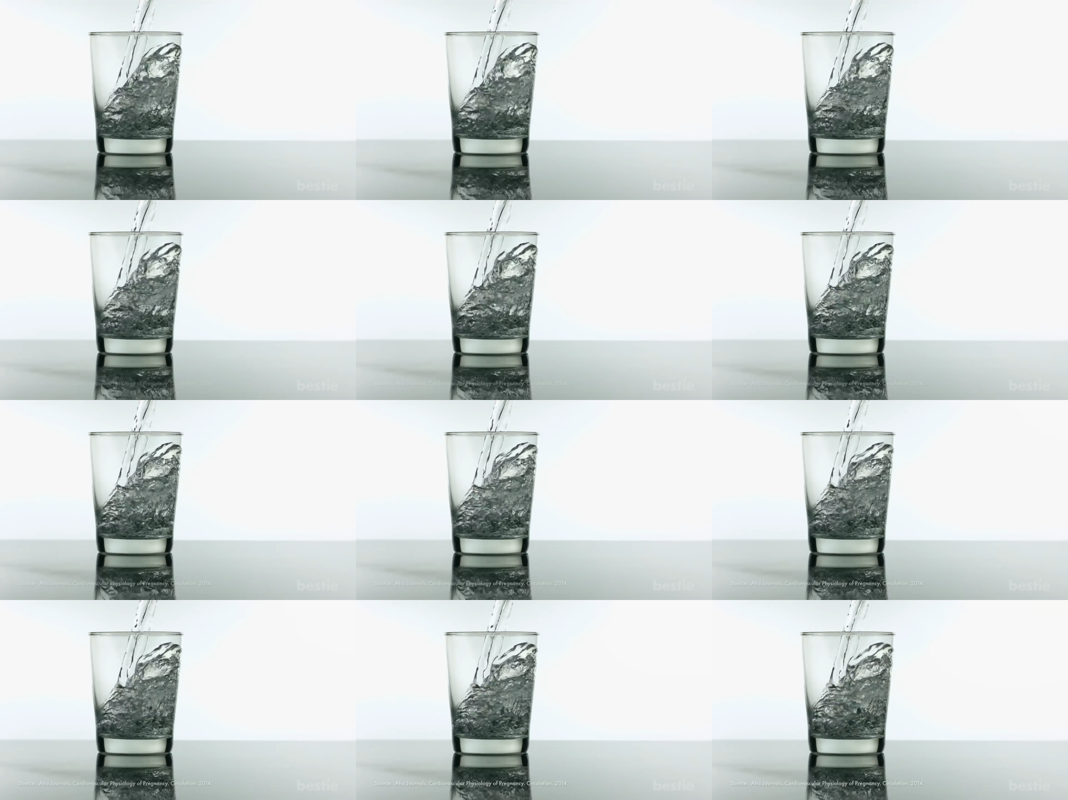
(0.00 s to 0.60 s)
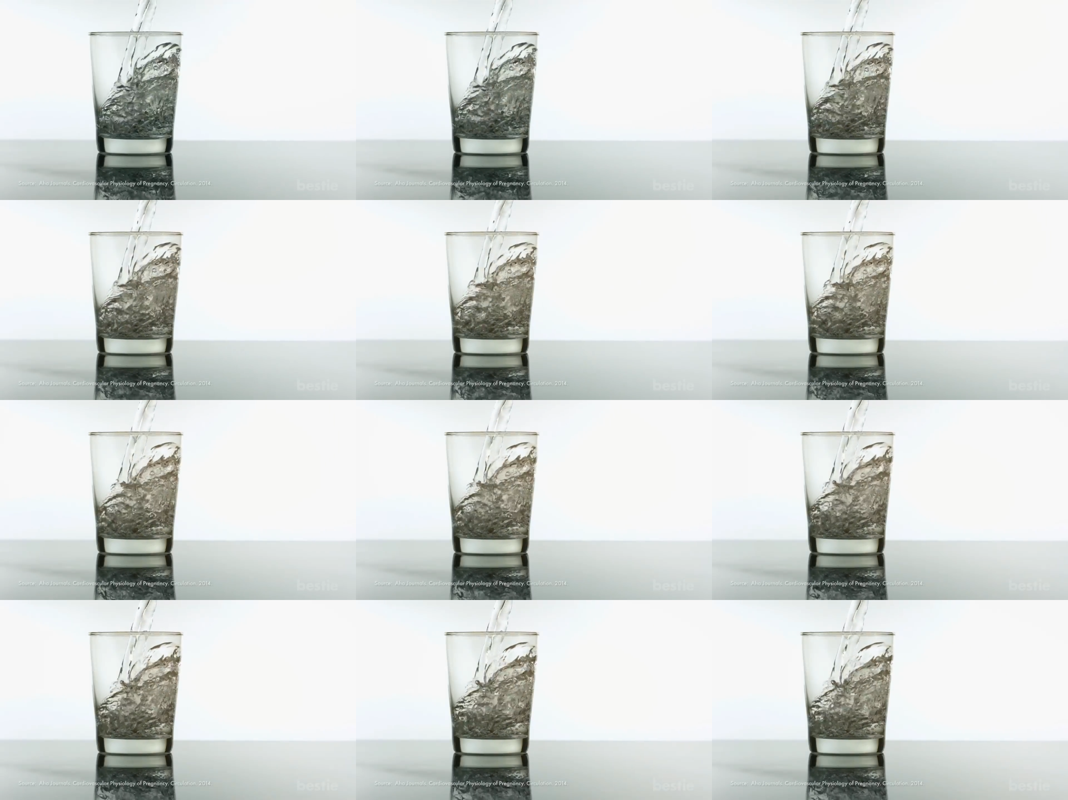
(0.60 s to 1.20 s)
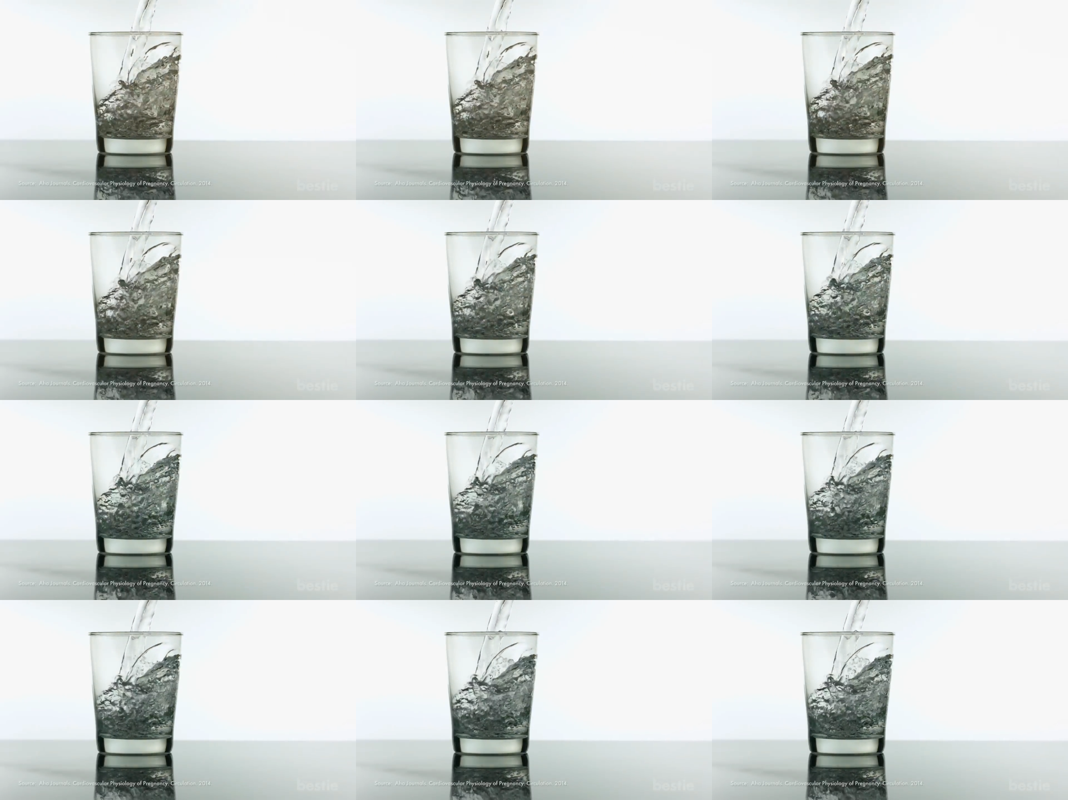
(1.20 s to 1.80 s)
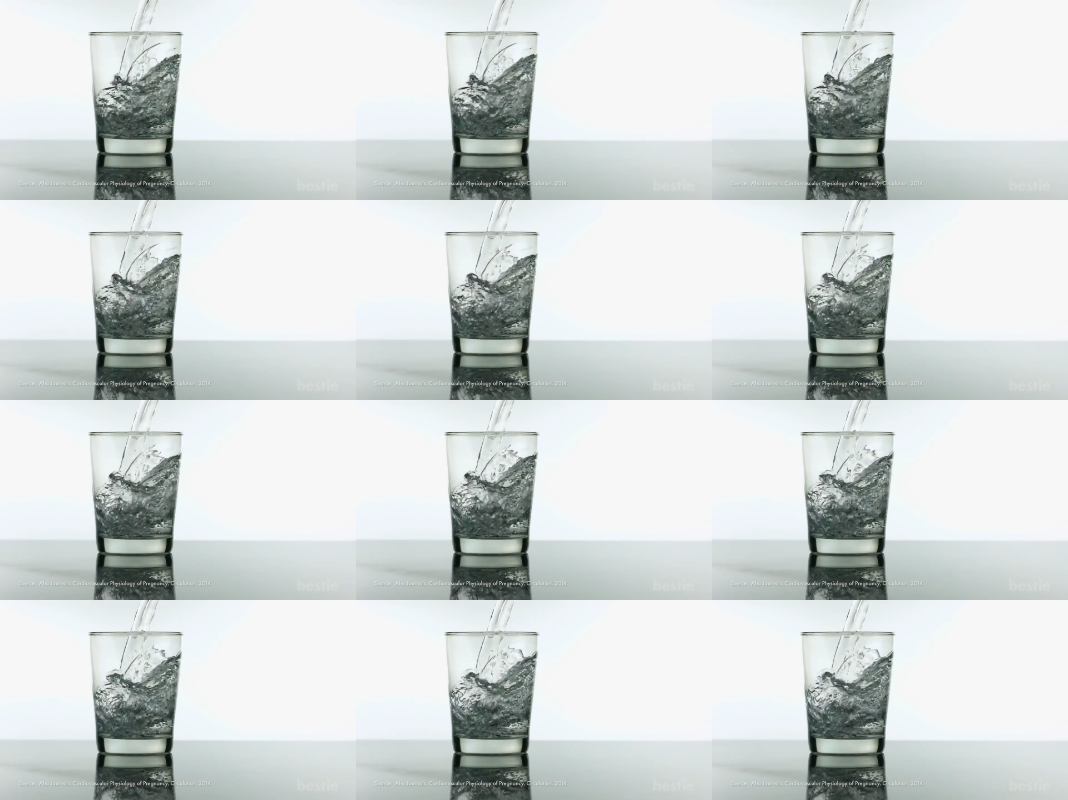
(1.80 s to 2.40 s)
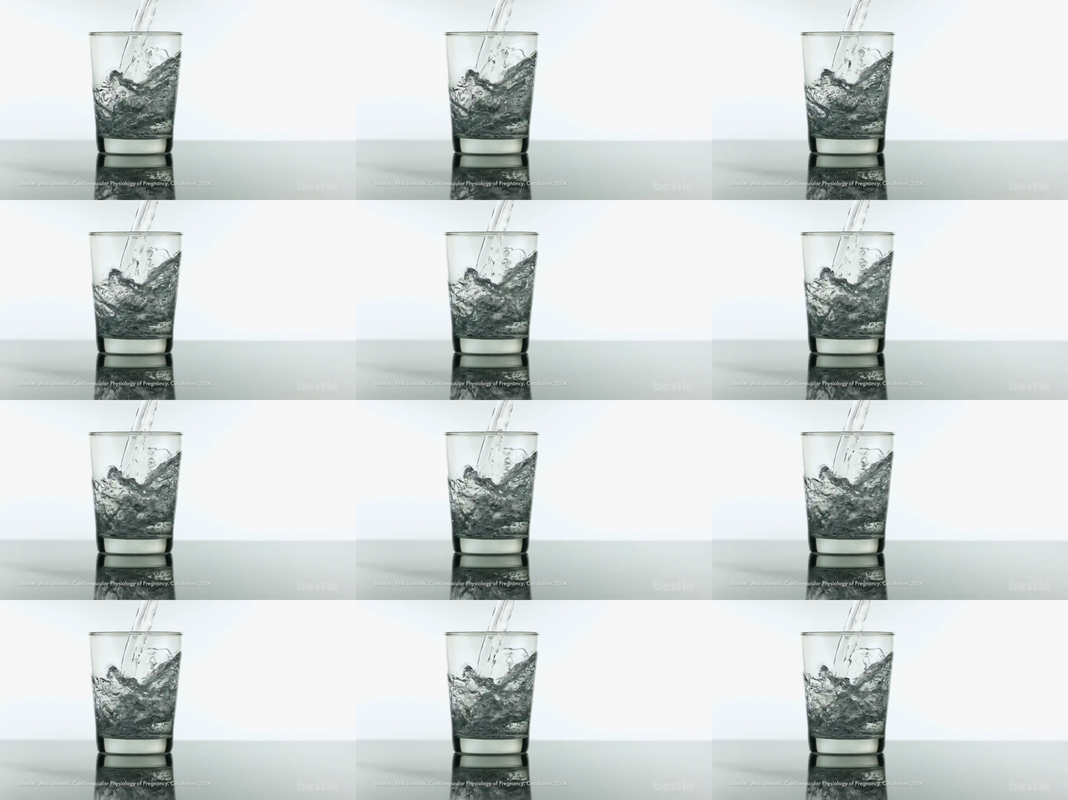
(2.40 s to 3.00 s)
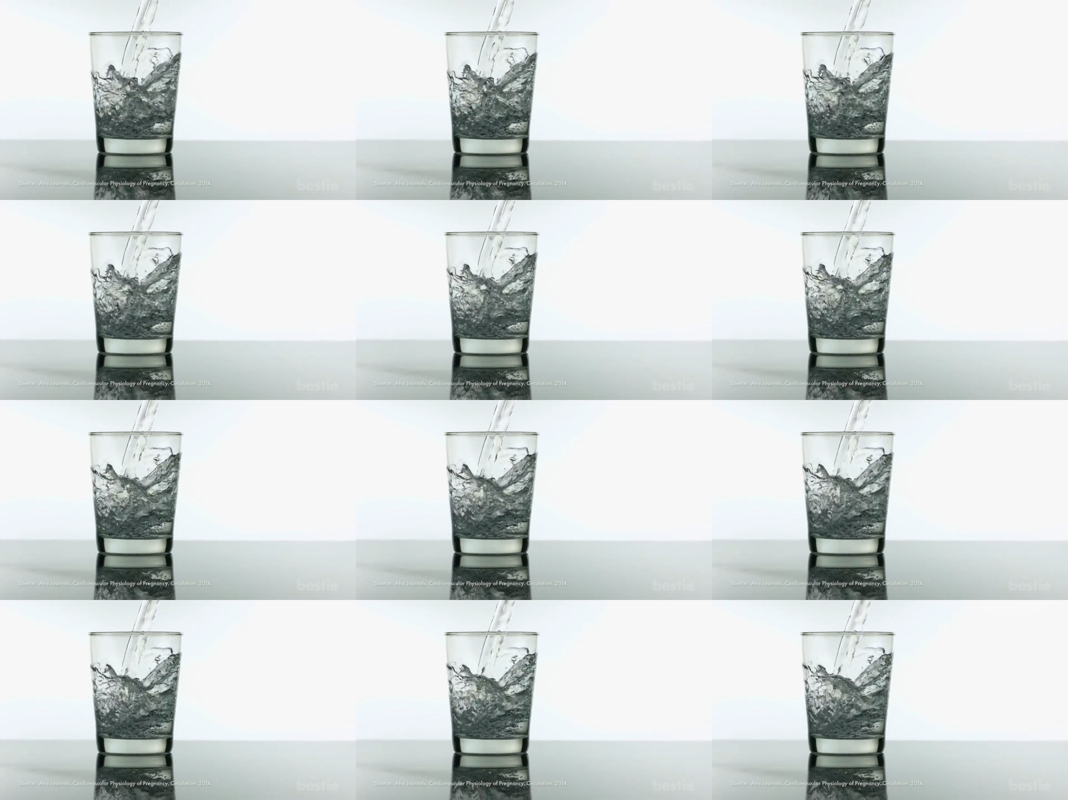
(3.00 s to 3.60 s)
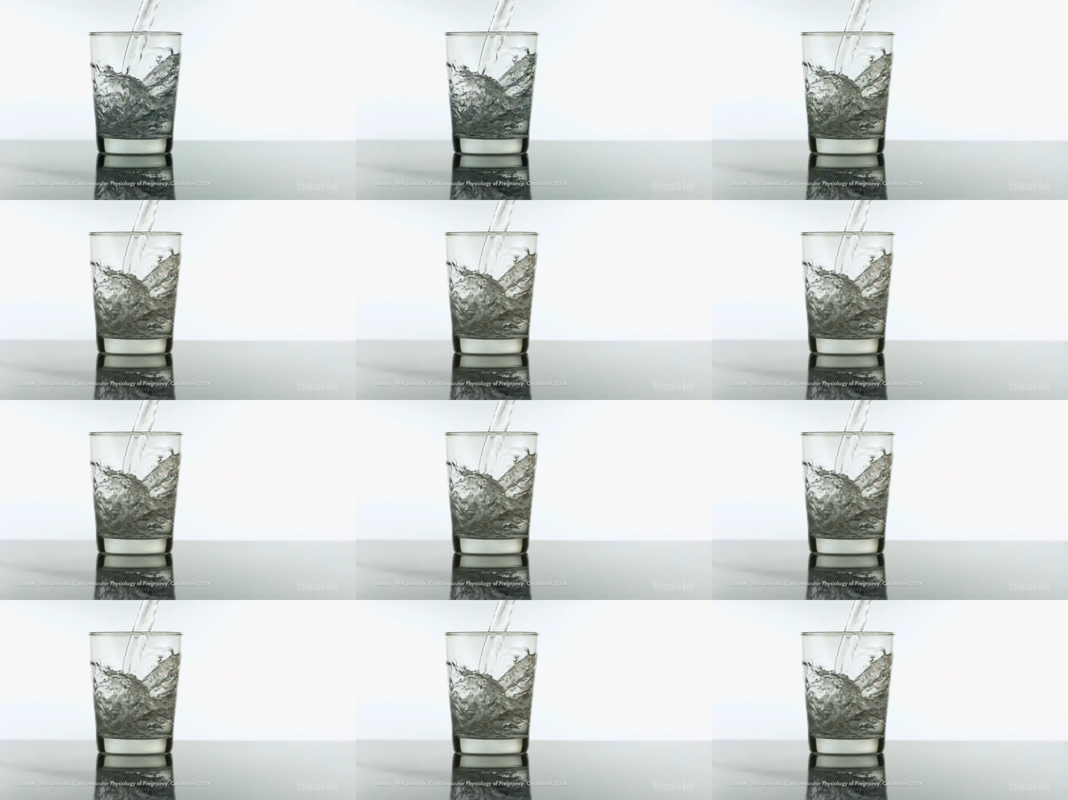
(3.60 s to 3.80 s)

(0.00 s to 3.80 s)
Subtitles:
(no speaker visible)